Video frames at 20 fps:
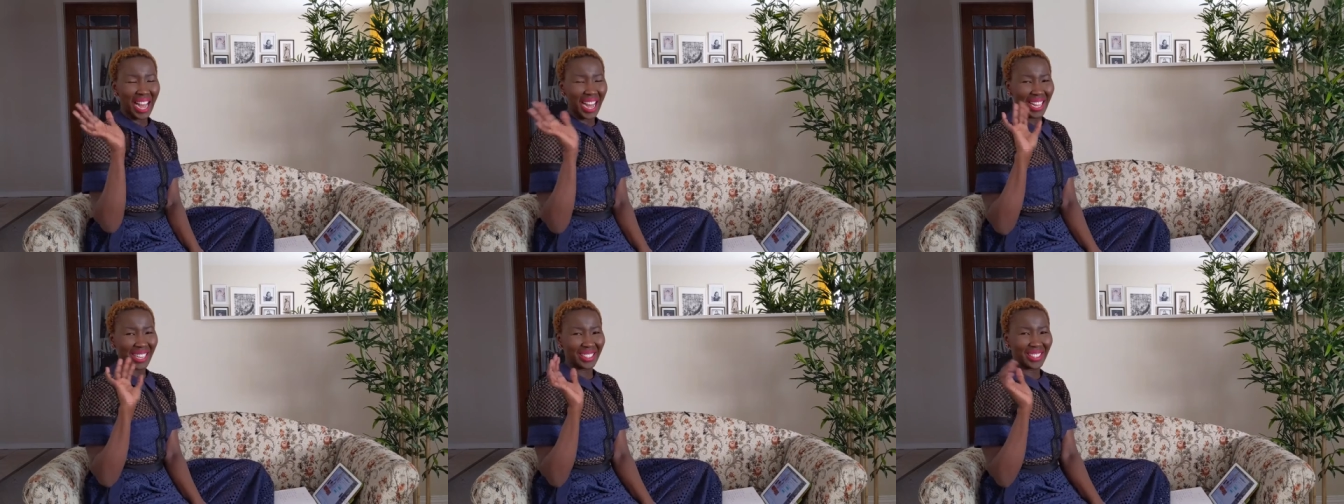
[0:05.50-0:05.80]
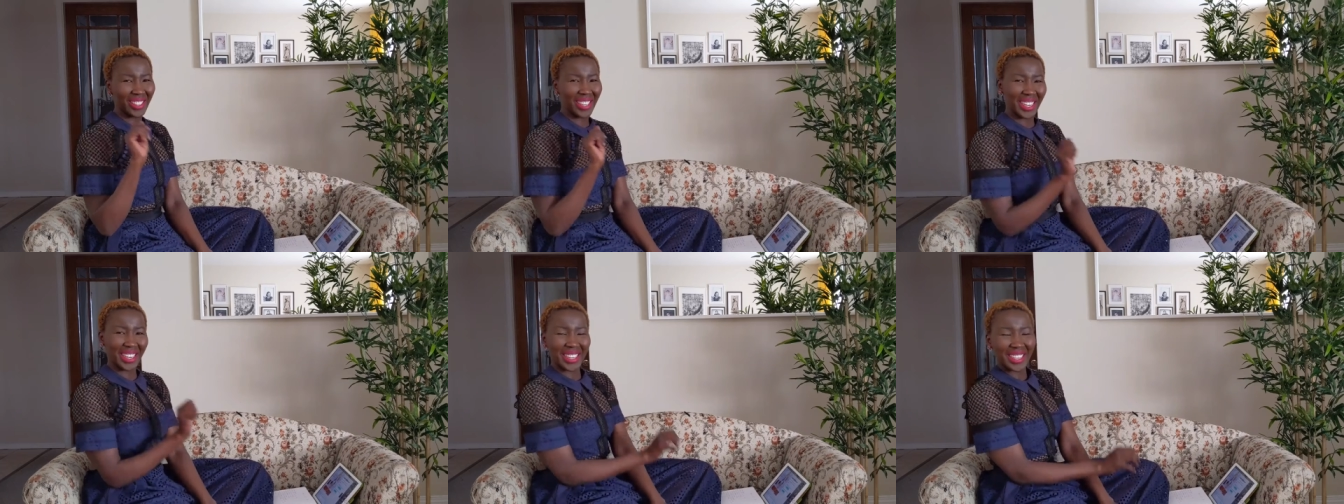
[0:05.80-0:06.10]

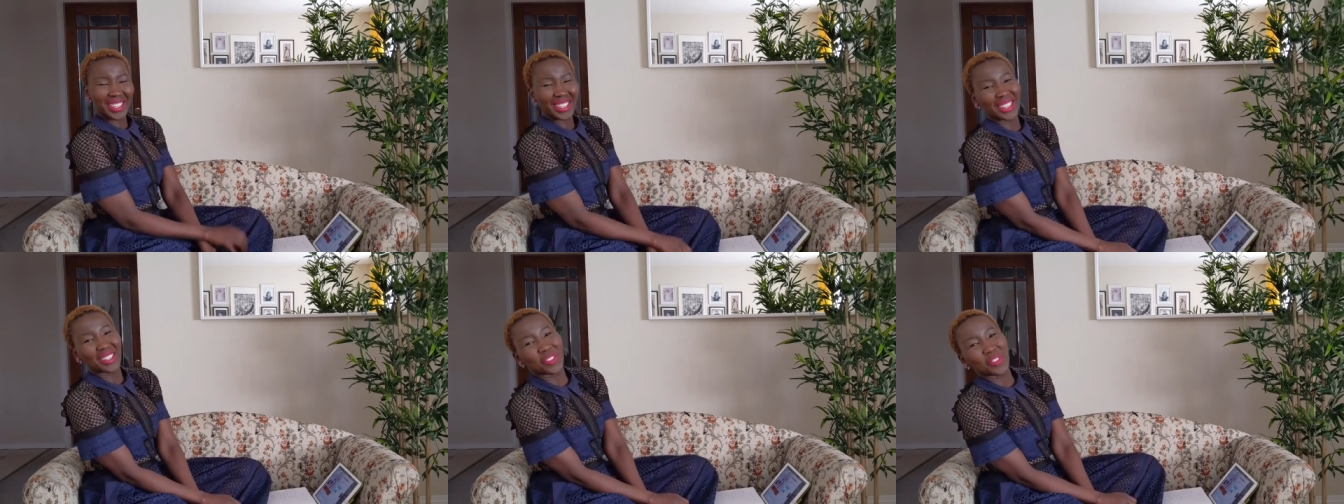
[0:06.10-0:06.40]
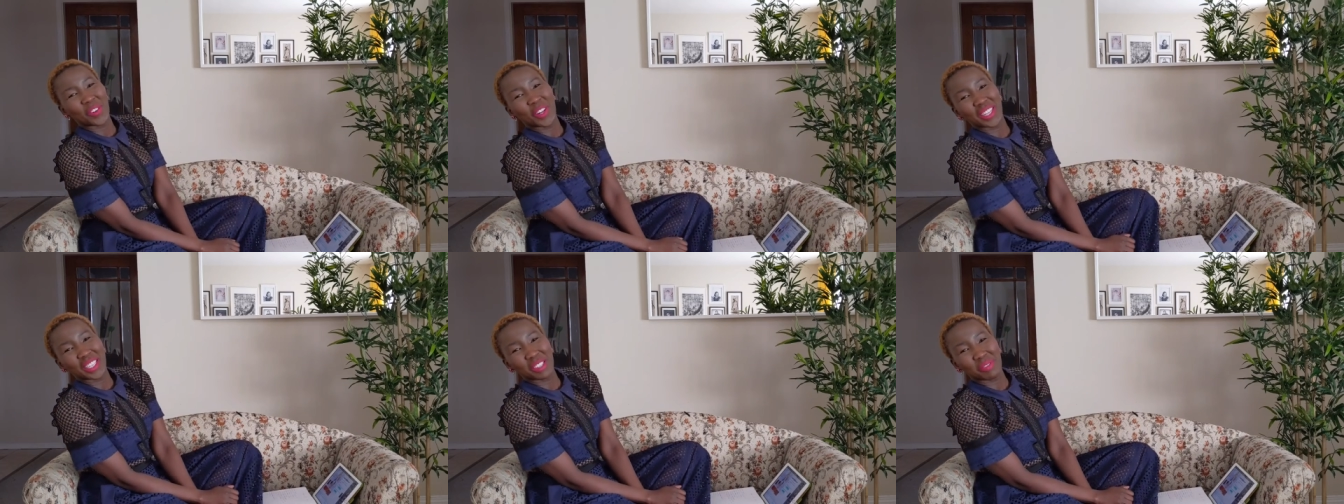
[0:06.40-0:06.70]
Hello there
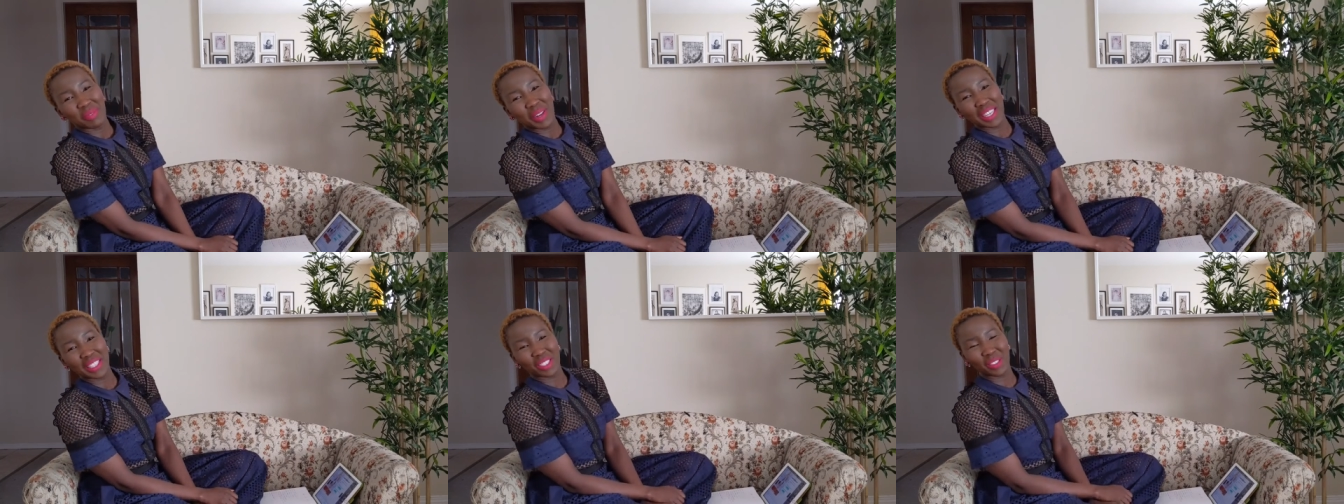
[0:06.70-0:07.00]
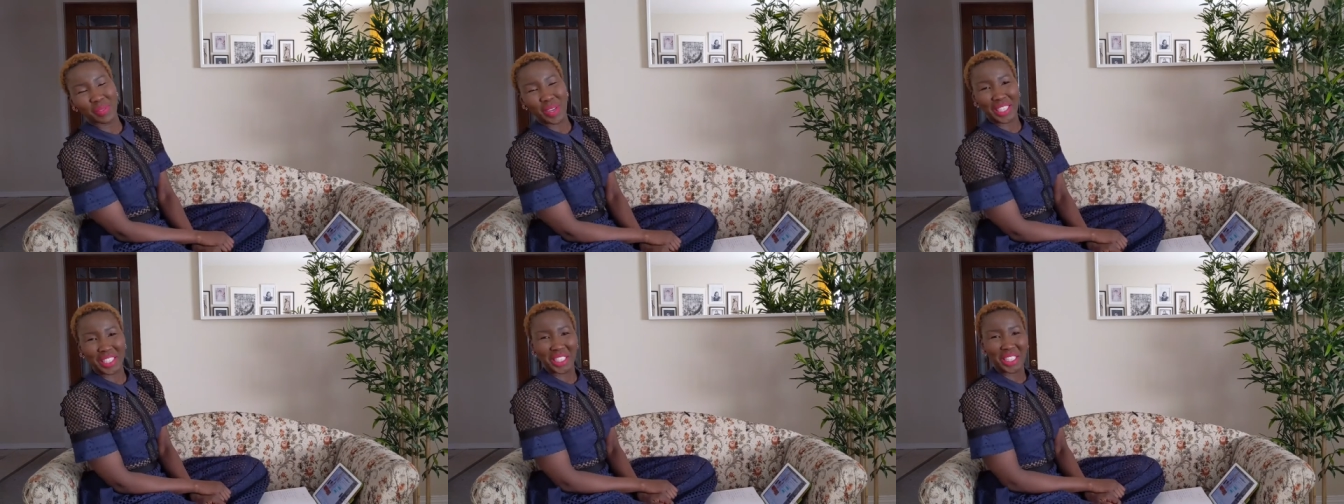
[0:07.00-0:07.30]
and welcome back
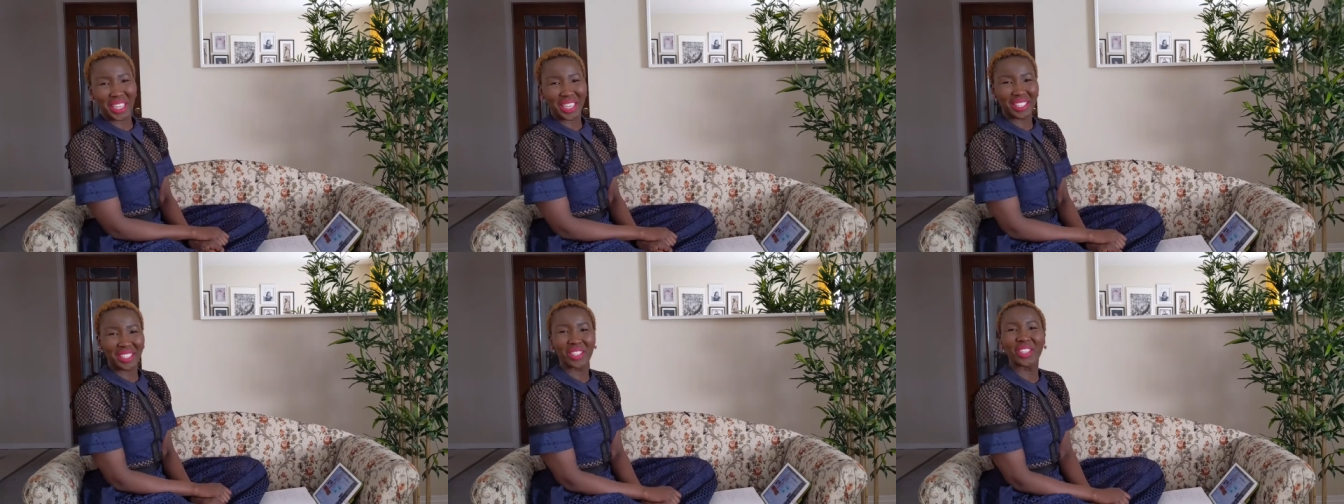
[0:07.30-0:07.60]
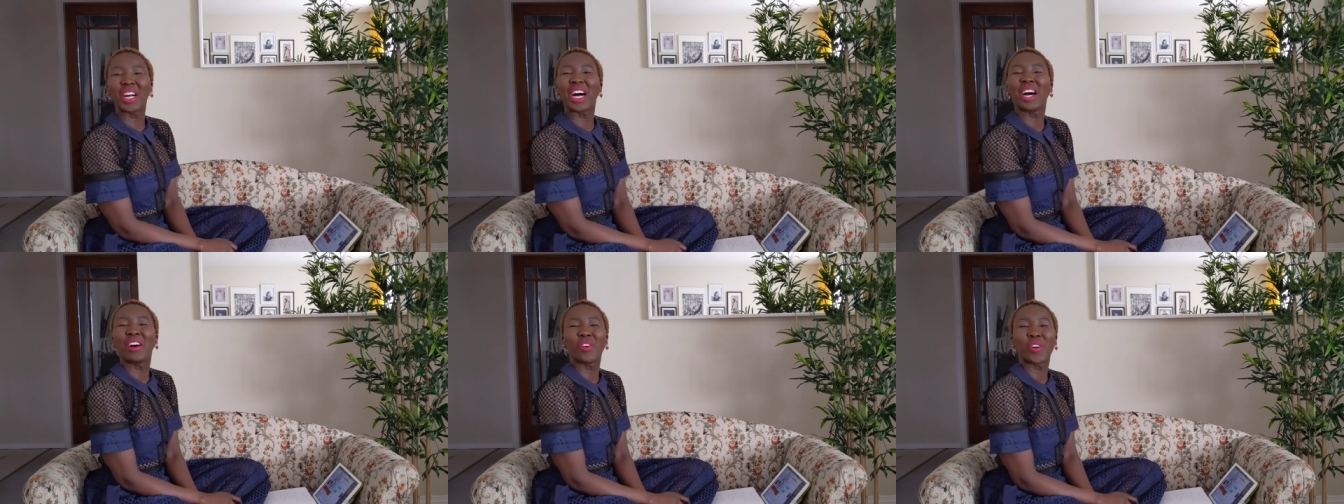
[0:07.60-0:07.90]
to my
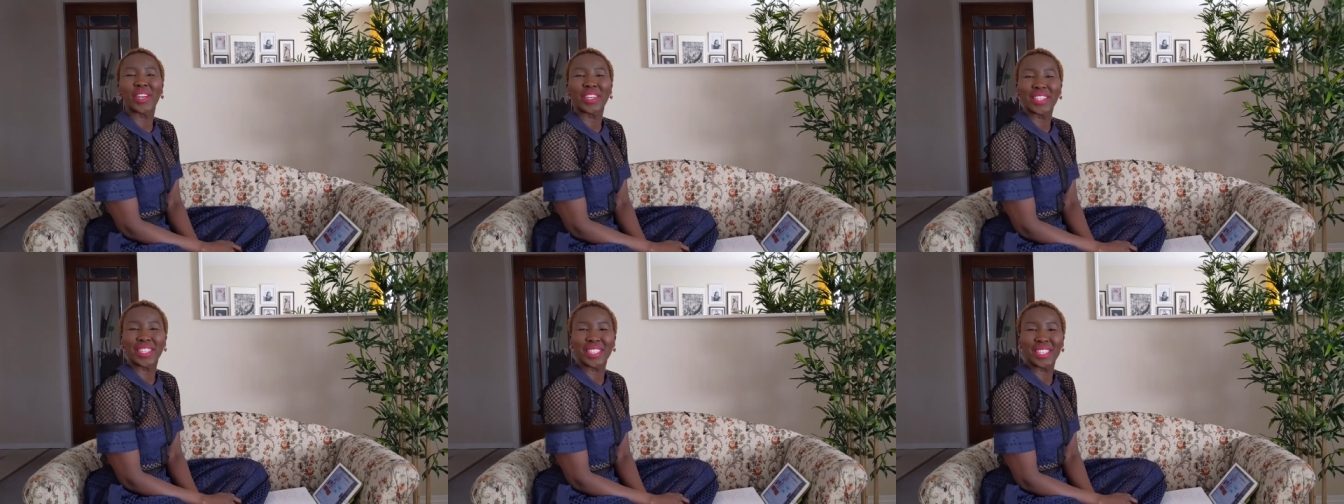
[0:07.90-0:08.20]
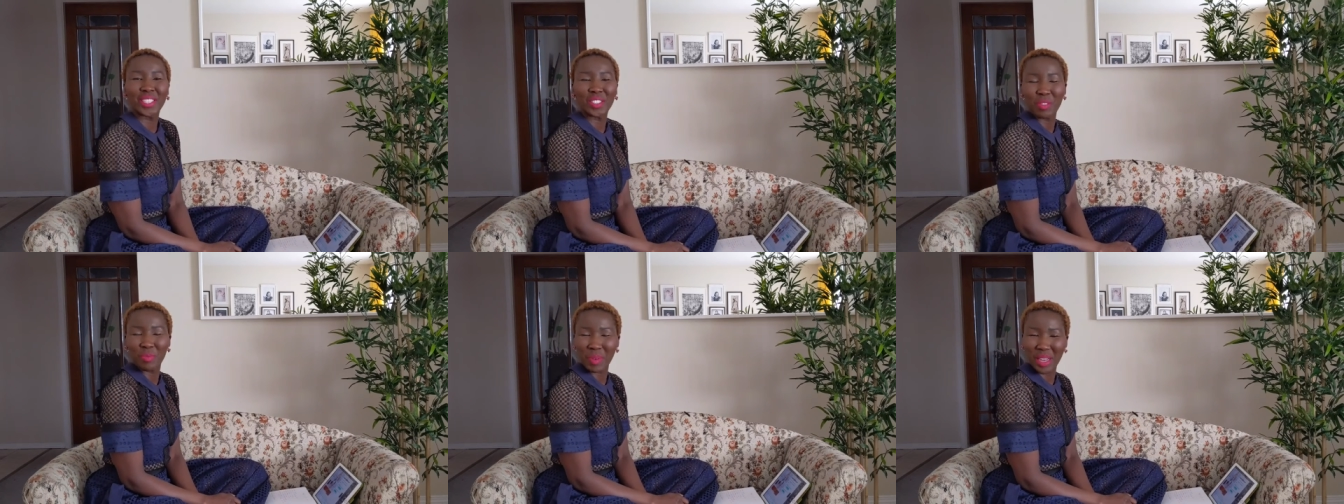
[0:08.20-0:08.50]
channel. How are
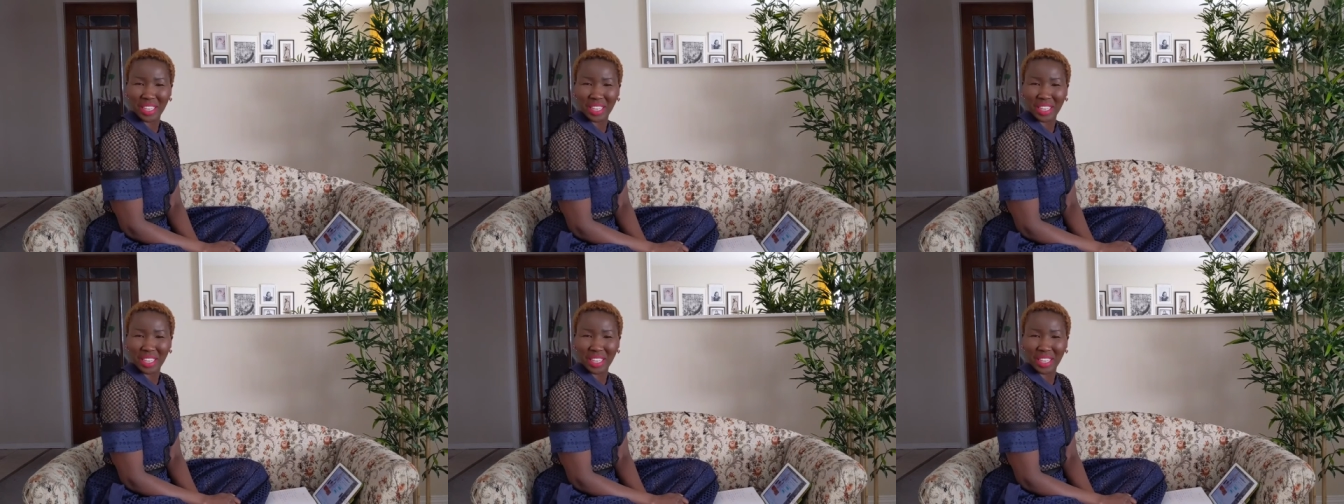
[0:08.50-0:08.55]
you?